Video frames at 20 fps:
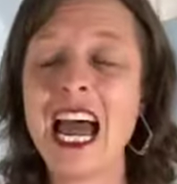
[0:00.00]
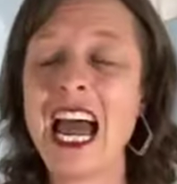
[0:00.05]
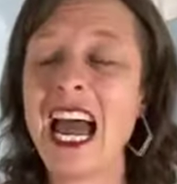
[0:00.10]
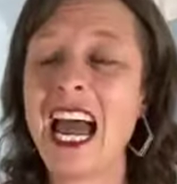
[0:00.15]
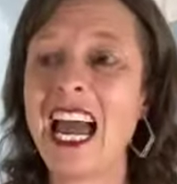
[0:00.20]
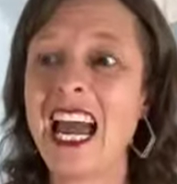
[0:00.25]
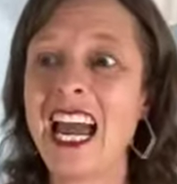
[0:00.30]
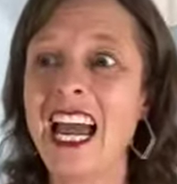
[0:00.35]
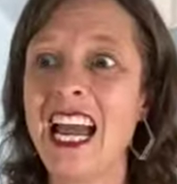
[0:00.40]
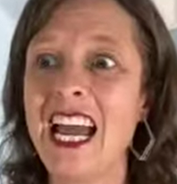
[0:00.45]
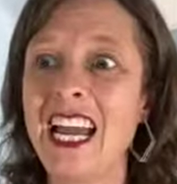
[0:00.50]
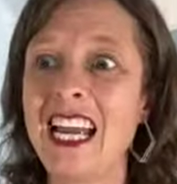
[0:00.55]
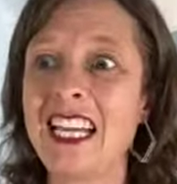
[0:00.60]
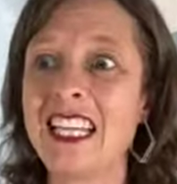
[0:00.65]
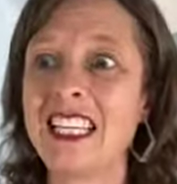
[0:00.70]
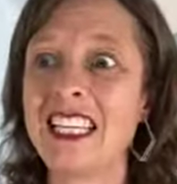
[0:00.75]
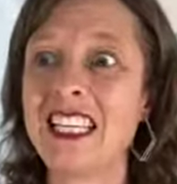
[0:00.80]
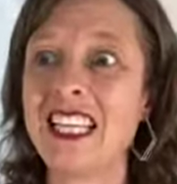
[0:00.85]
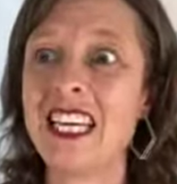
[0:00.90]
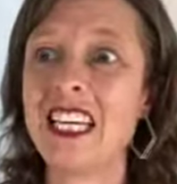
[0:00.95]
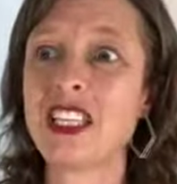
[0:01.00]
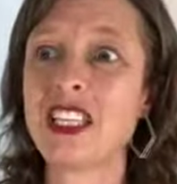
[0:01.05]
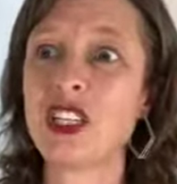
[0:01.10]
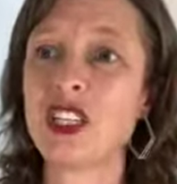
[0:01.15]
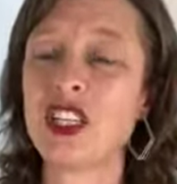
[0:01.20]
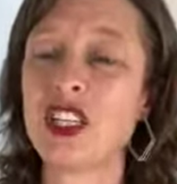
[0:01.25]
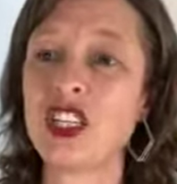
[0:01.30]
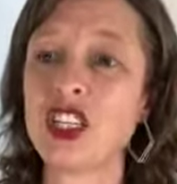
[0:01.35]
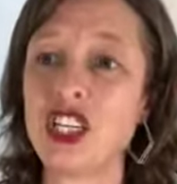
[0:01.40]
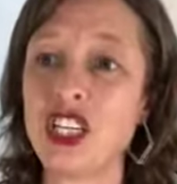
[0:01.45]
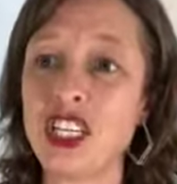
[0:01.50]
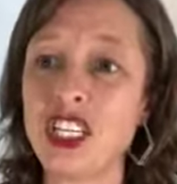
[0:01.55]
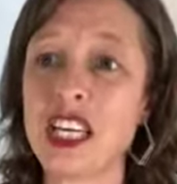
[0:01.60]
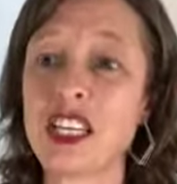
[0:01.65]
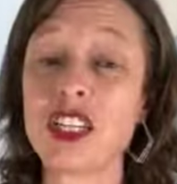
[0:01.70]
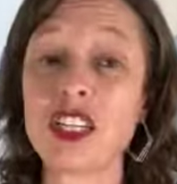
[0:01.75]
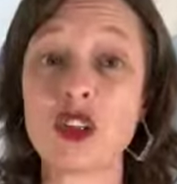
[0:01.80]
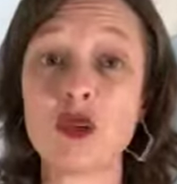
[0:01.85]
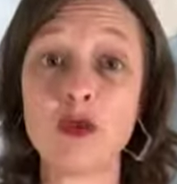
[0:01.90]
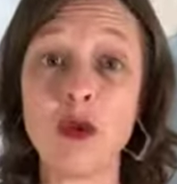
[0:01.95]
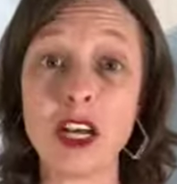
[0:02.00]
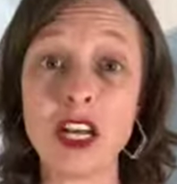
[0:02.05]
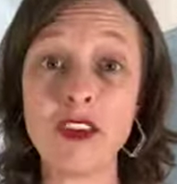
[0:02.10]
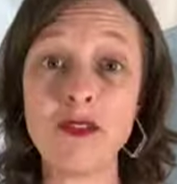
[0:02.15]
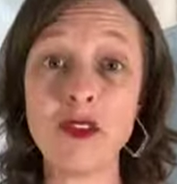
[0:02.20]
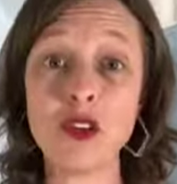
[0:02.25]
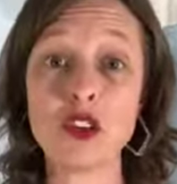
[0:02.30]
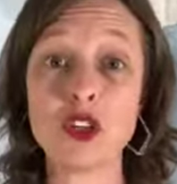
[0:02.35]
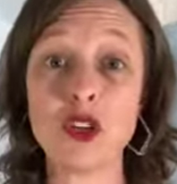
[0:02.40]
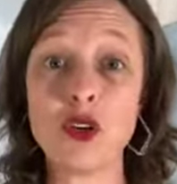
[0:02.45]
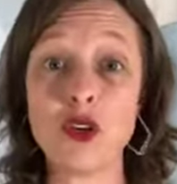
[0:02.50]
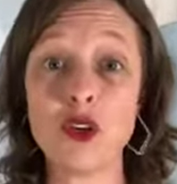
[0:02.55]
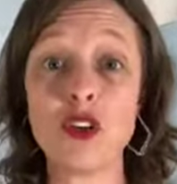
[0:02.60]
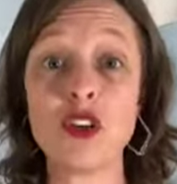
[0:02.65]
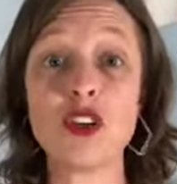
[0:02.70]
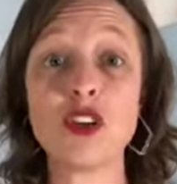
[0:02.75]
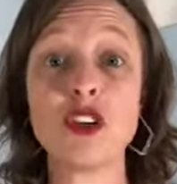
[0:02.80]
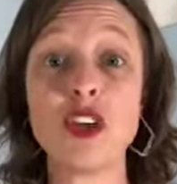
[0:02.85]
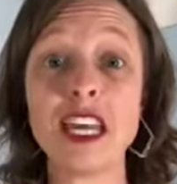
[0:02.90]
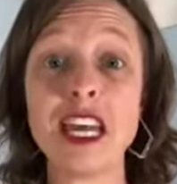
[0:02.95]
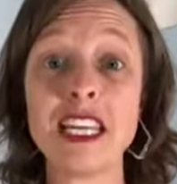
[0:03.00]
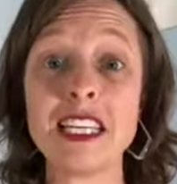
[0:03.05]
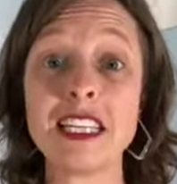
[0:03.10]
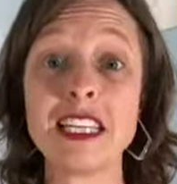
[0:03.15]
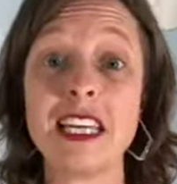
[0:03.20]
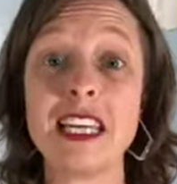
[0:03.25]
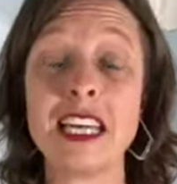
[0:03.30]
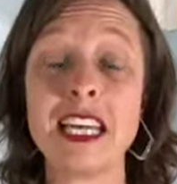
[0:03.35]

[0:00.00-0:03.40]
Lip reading: And she says it's a wonderful tune to get